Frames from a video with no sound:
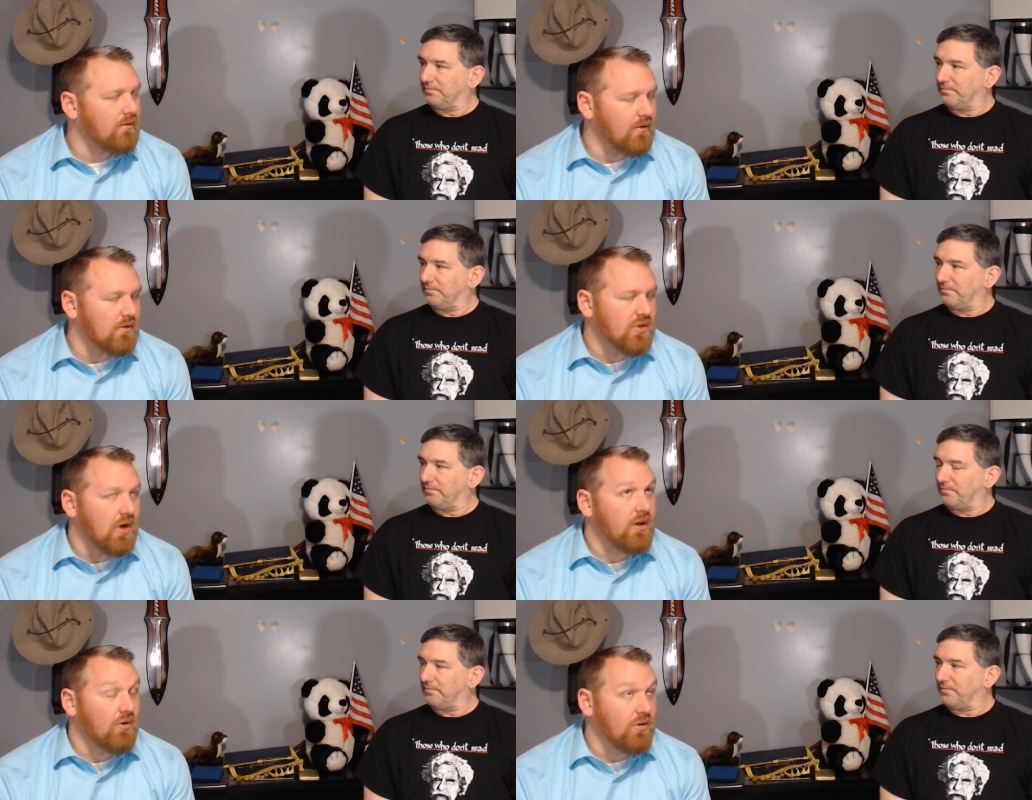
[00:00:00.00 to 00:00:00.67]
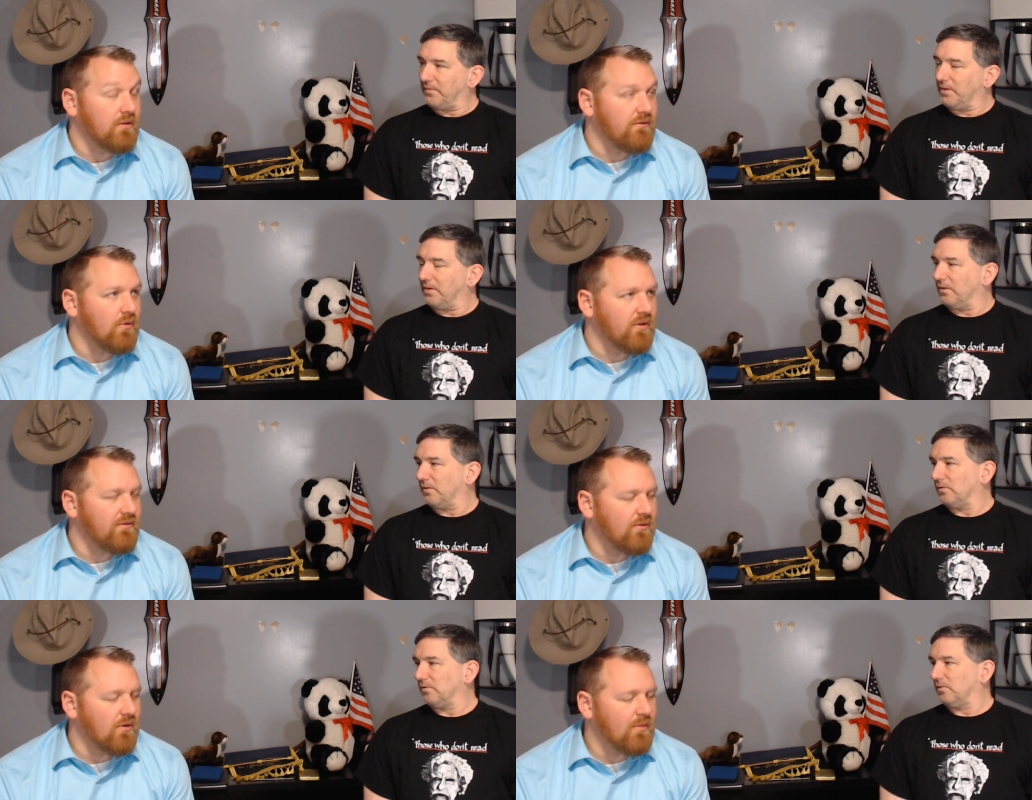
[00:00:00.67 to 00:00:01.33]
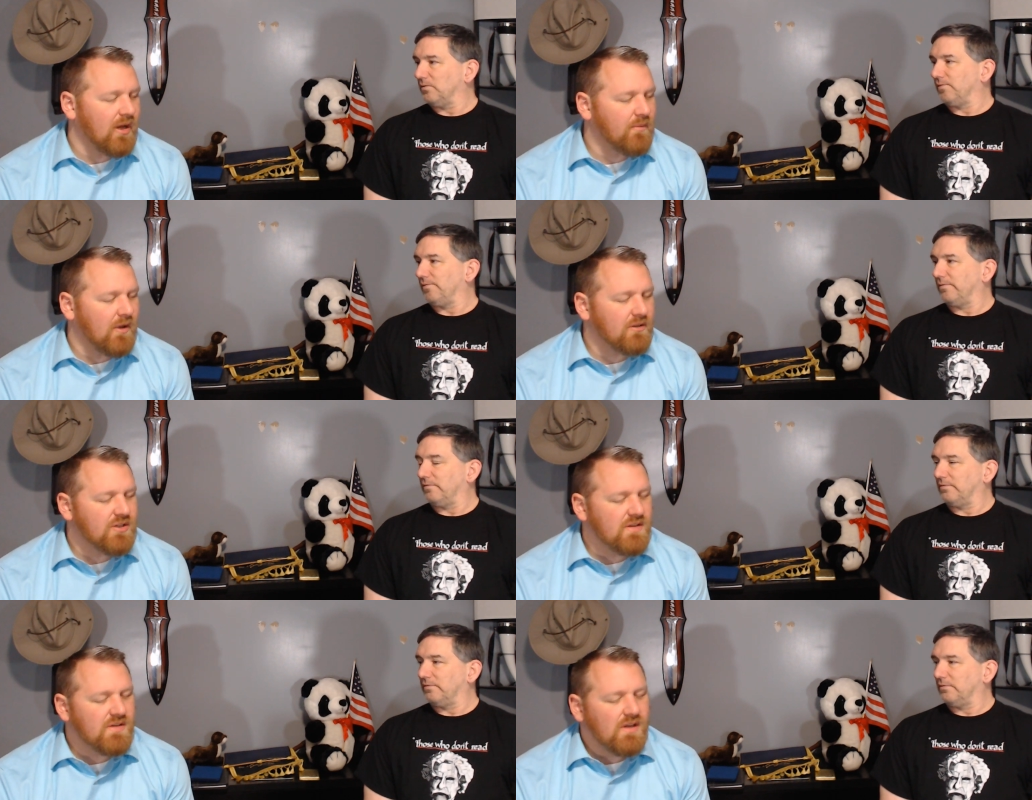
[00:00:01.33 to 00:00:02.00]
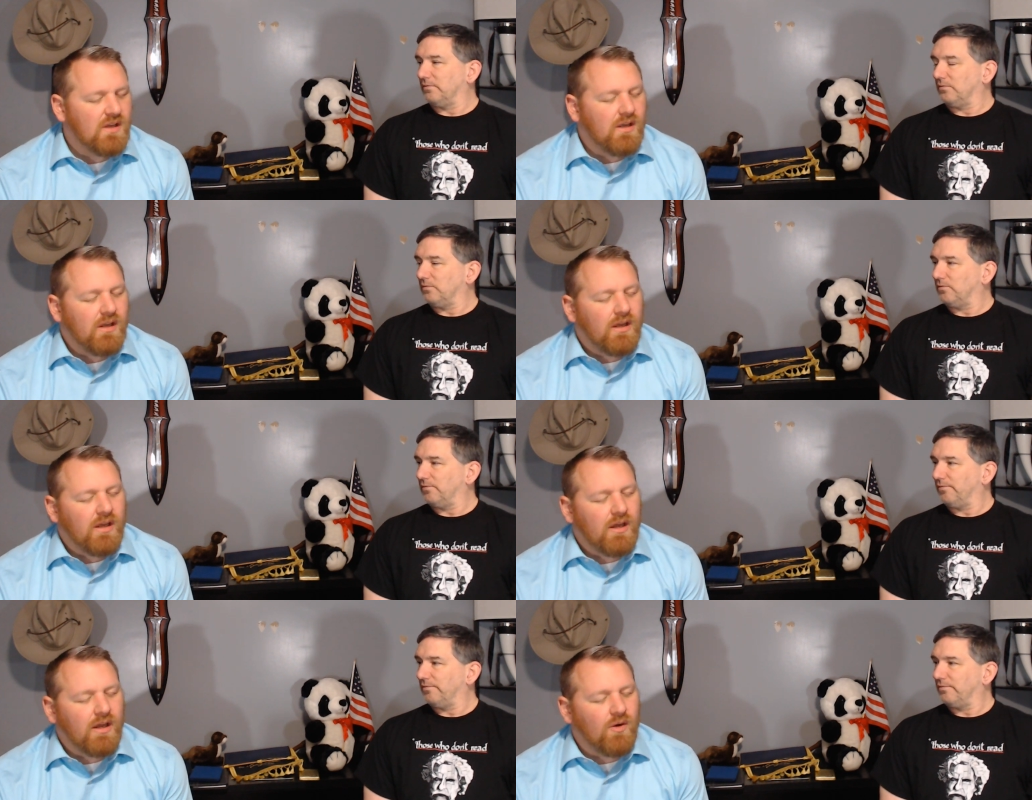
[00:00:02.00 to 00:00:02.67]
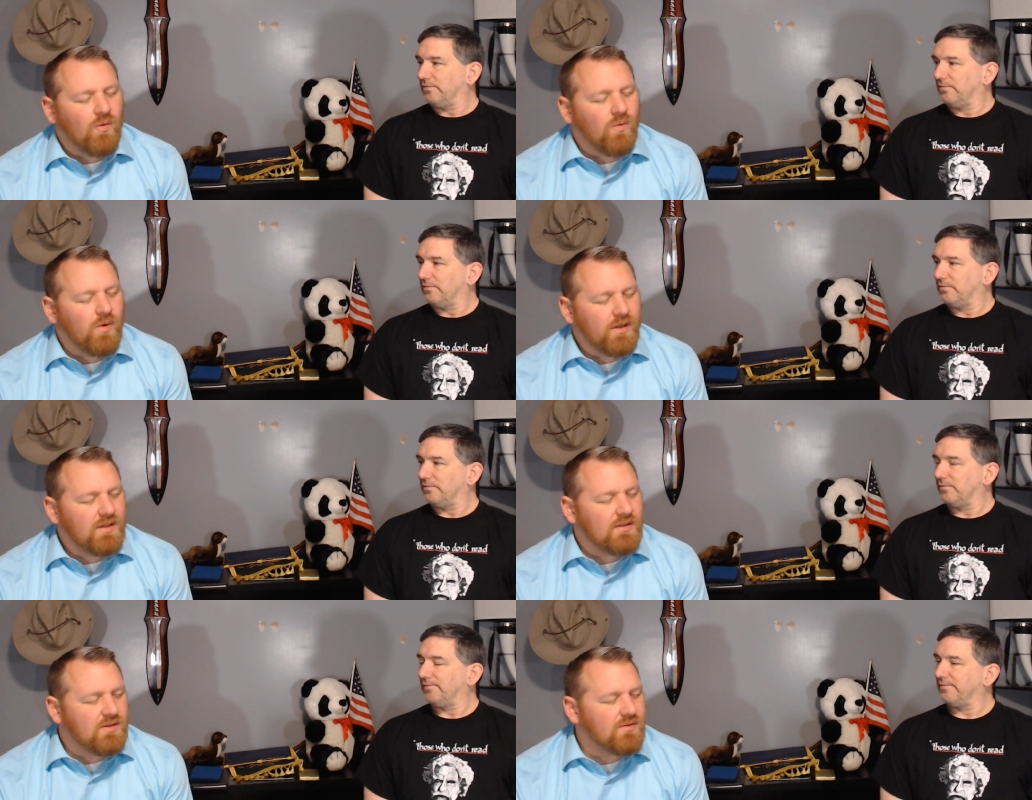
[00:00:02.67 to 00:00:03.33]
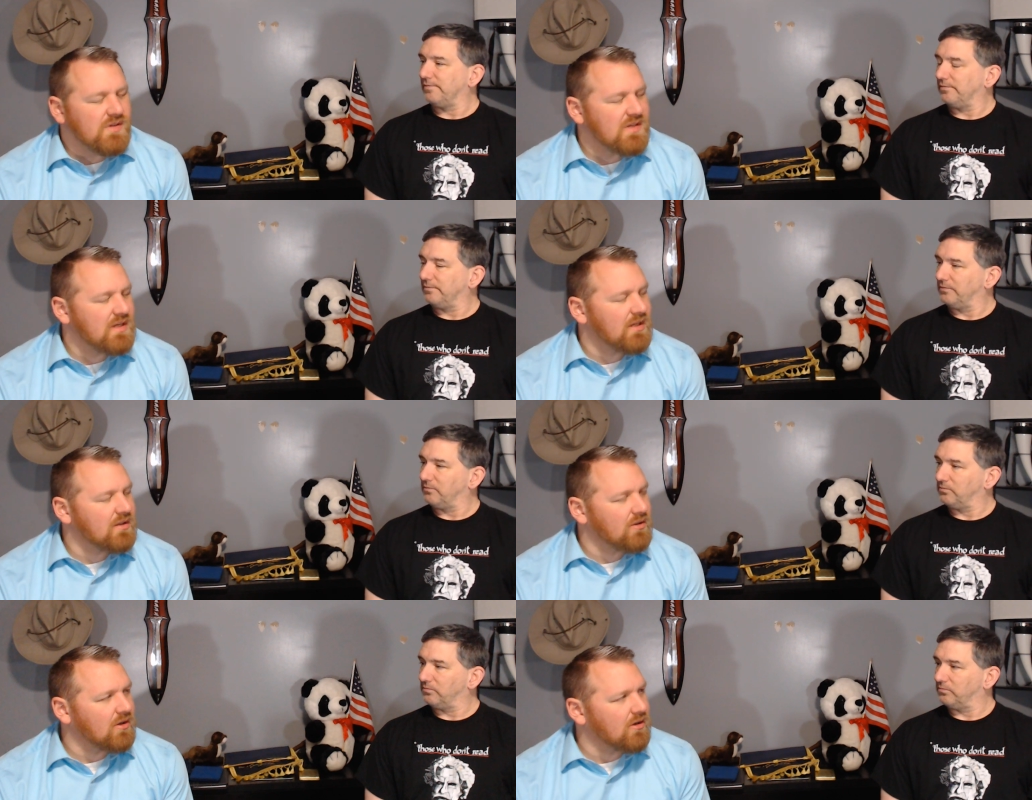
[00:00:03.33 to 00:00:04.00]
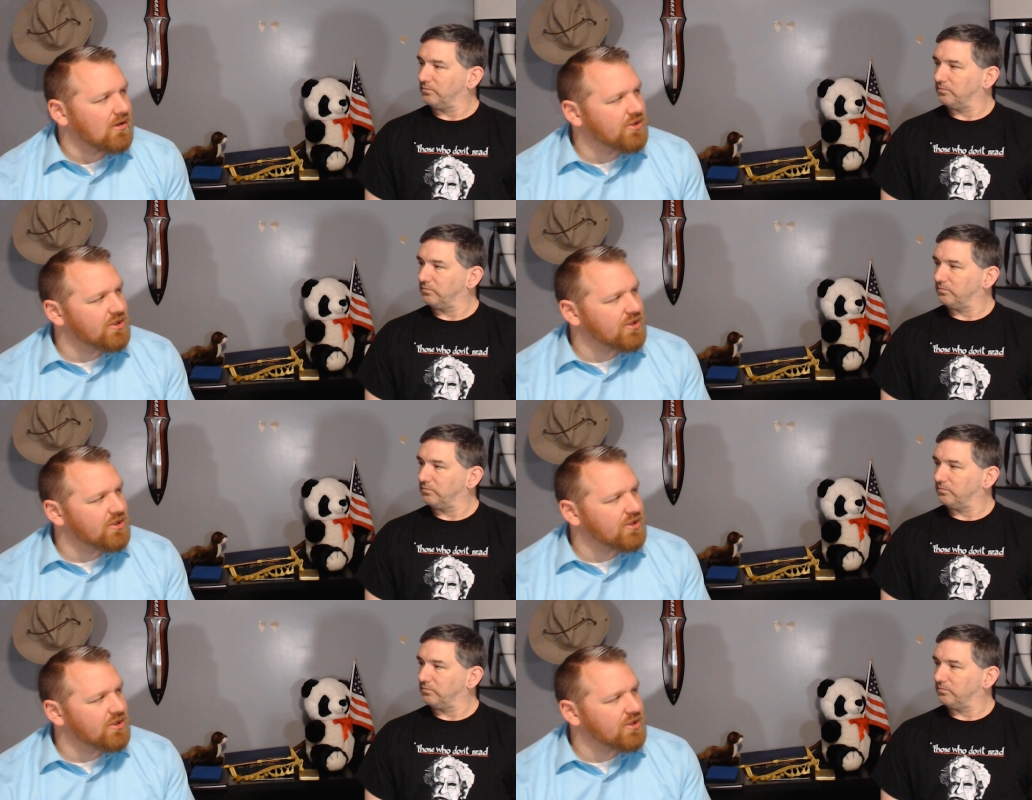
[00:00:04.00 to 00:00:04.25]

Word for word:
Speaker 1: uh, sorry early 44 my apologies we do see a large